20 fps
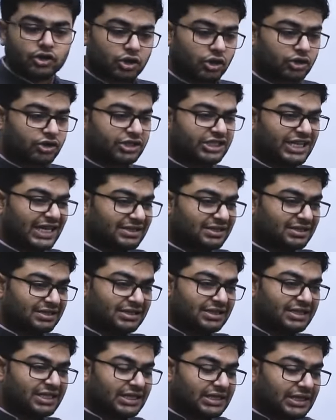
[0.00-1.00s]
So just
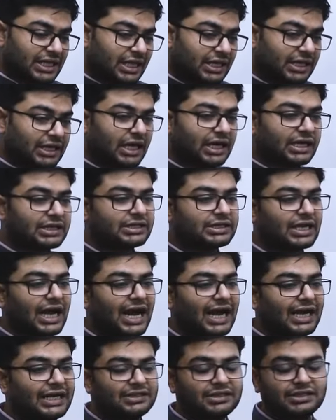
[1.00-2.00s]
the thinkers
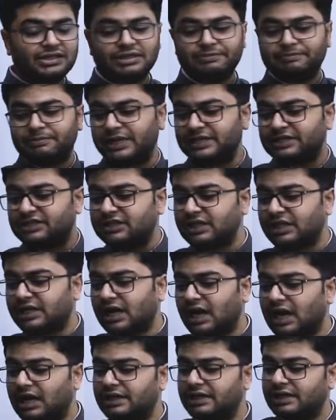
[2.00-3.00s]
and the
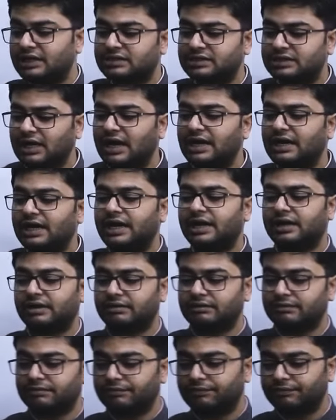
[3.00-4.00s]
basic
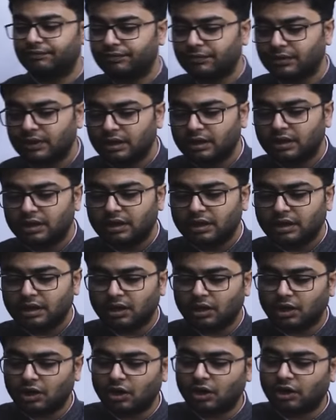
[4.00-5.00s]
understanding
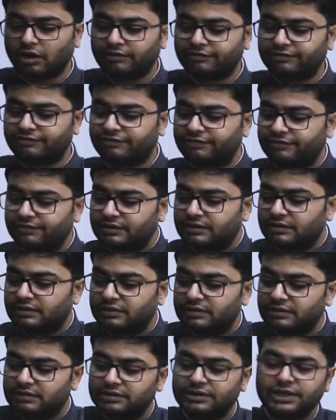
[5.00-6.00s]
of
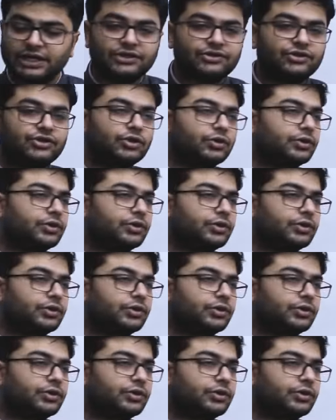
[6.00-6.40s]
these